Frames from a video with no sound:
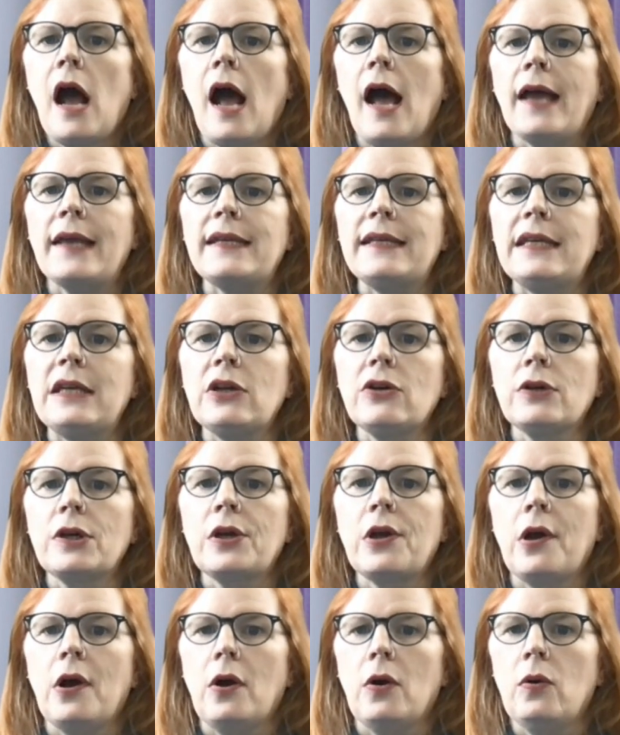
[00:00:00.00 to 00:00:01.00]
A year
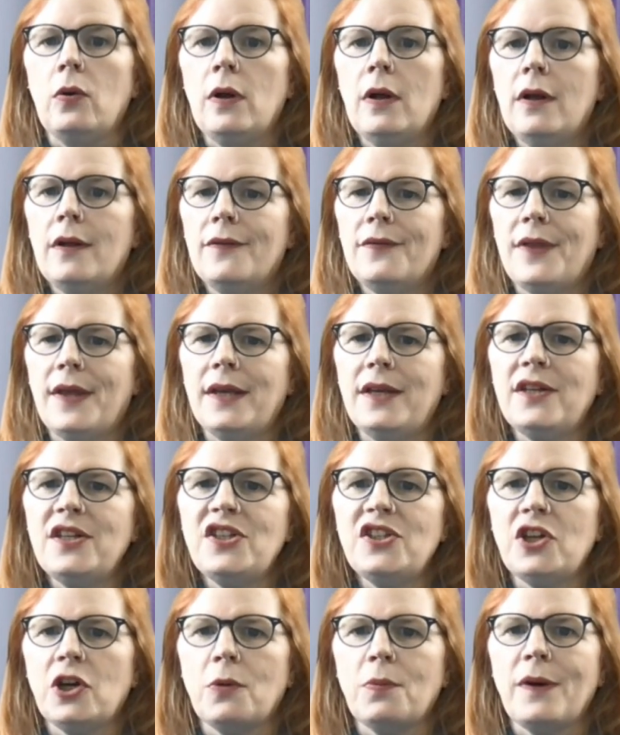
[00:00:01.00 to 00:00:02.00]
ago, they had a
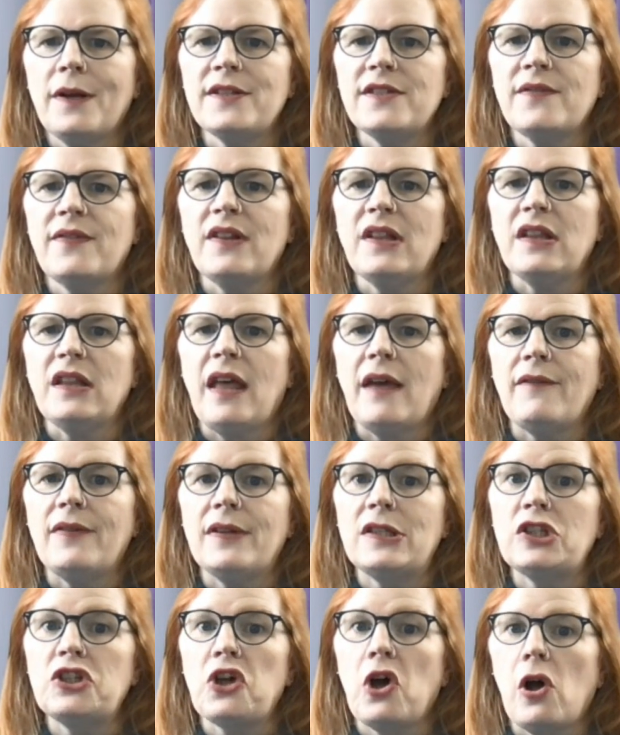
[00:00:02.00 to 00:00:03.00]
share price of
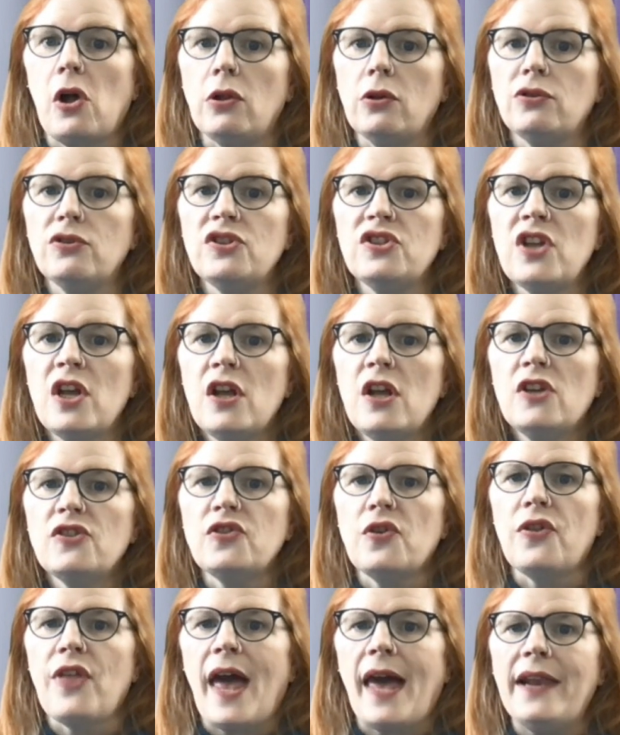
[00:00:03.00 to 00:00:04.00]
$11
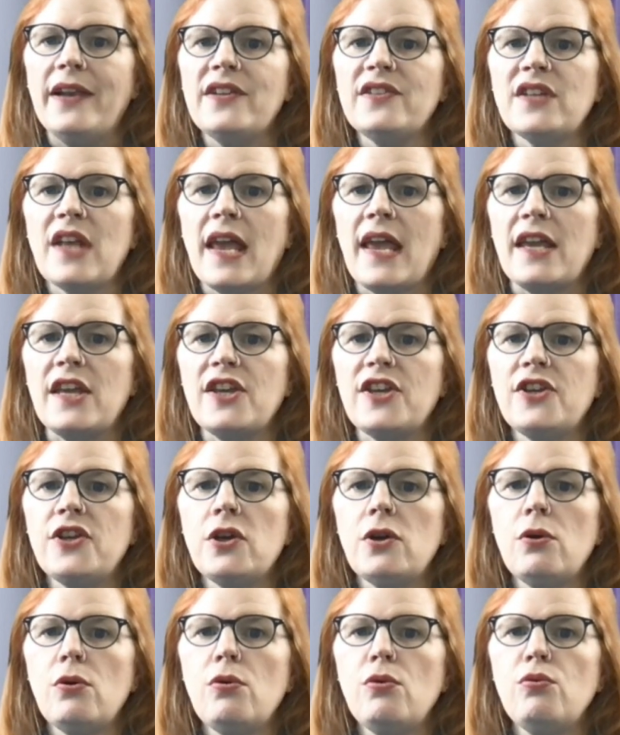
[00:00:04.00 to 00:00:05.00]
so that is a
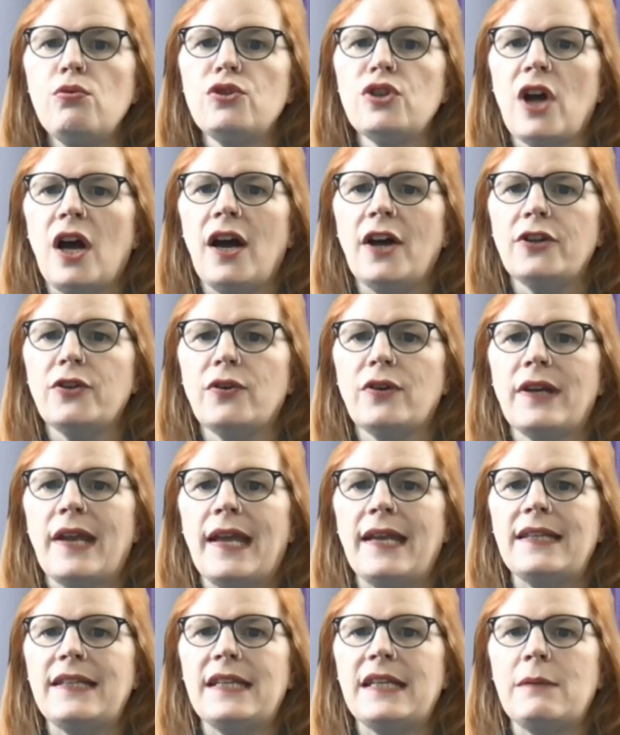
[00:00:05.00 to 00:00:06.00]
huge
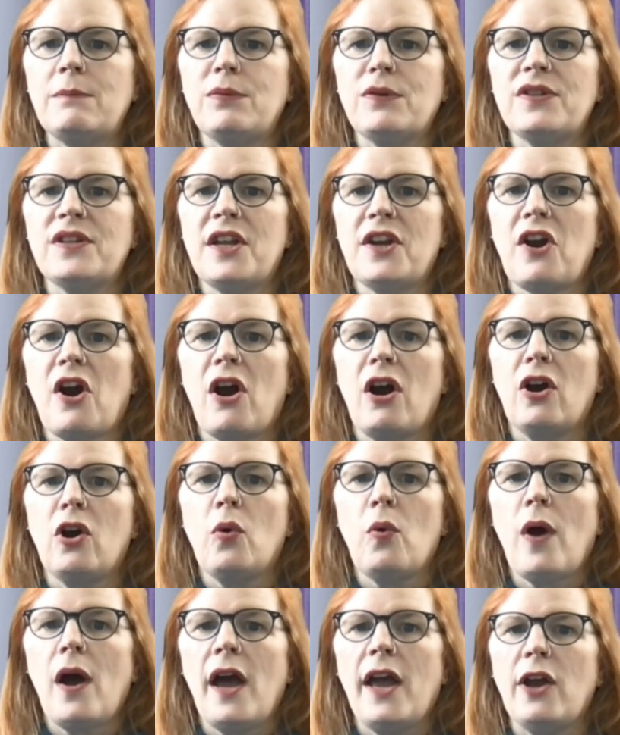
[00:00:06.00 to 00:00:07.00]
118%
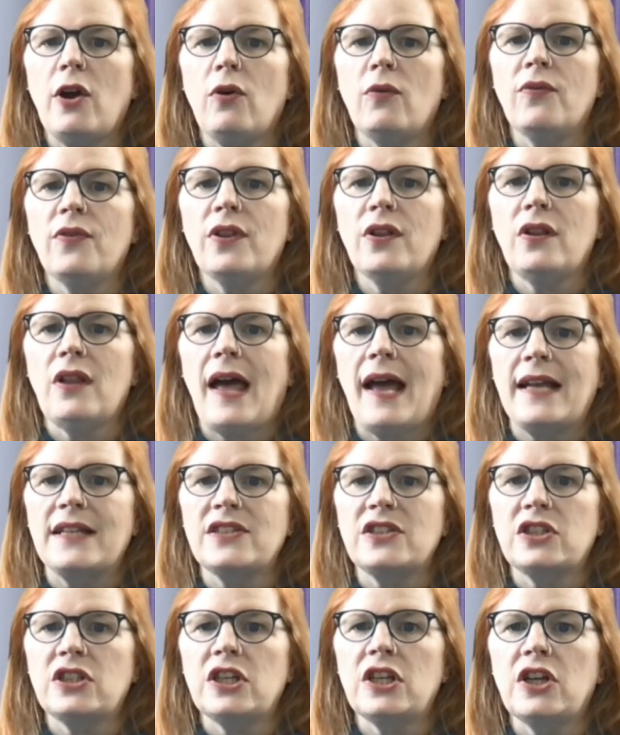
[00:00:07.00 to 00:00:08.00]
ROI over the
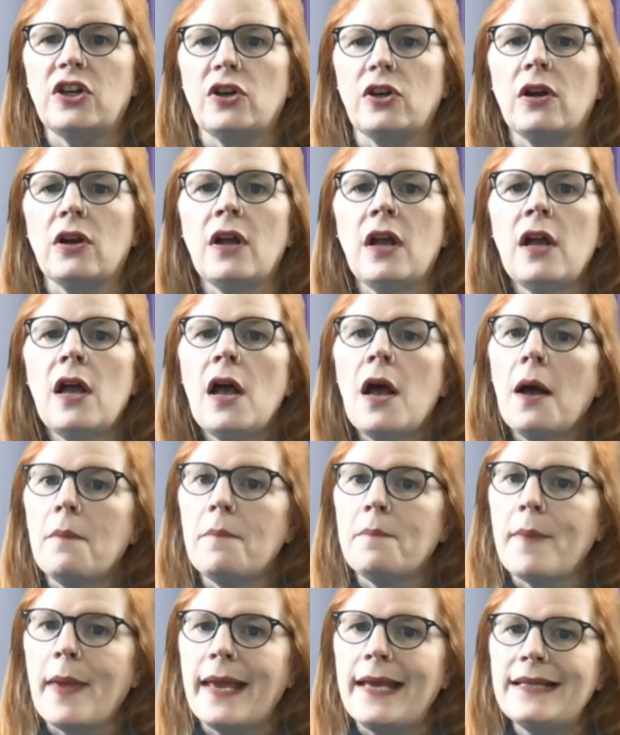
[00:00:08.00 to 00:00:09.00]
last year.
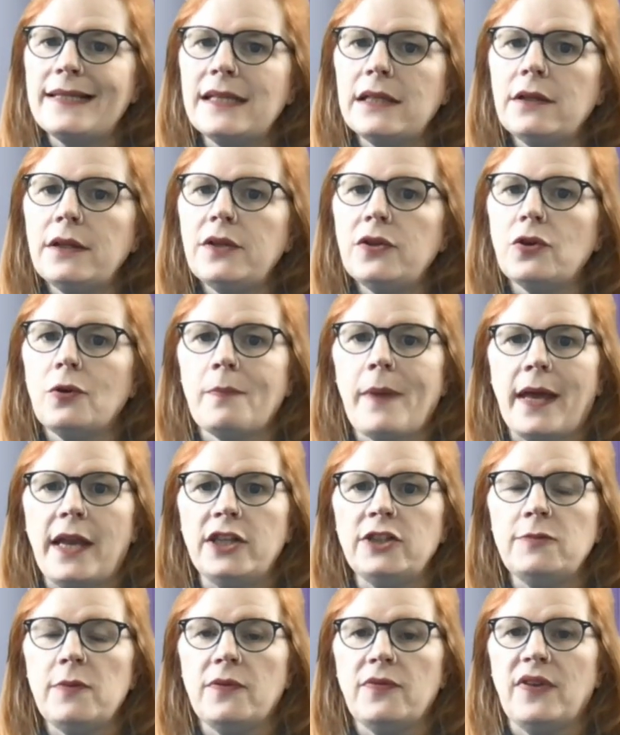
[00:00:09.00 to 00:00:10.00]
Amazingly, their
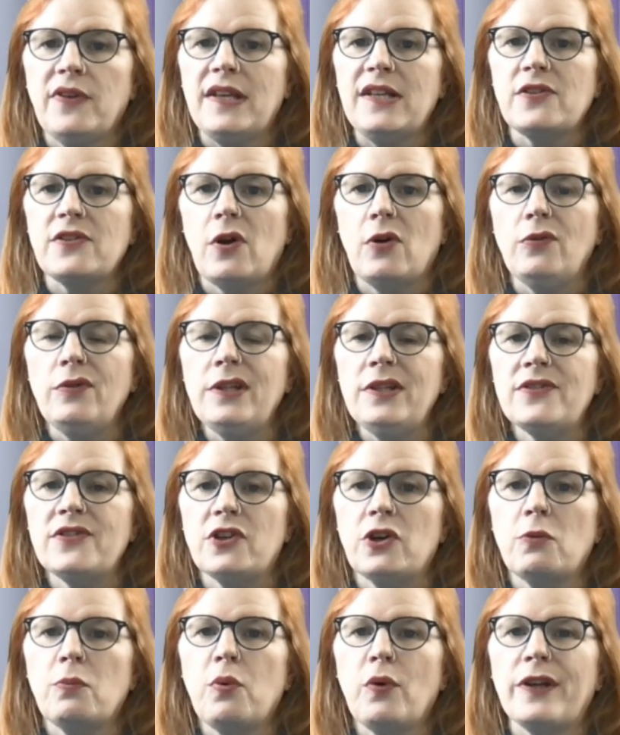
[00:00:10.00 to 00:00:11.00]
management fee is only
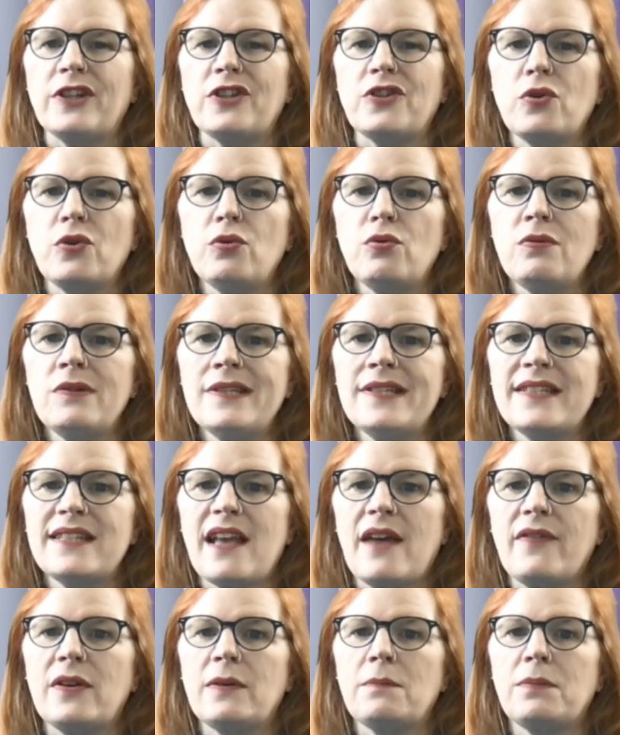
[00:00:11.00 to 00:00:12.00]

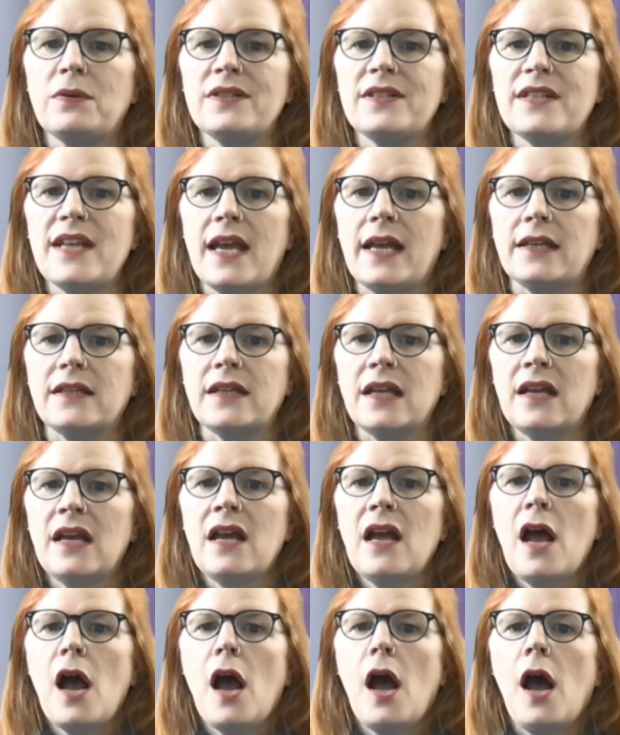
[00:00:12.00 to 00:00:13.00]
0.27%.
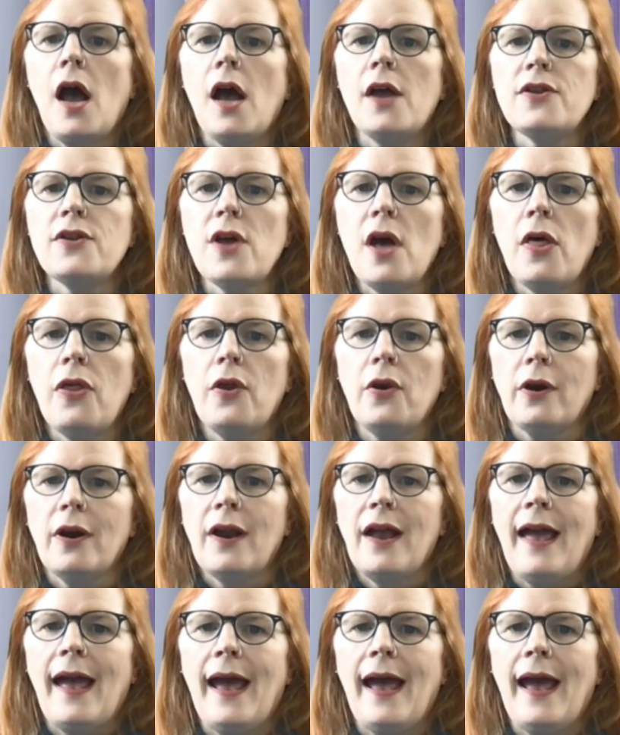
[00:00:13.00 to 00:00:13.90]
Another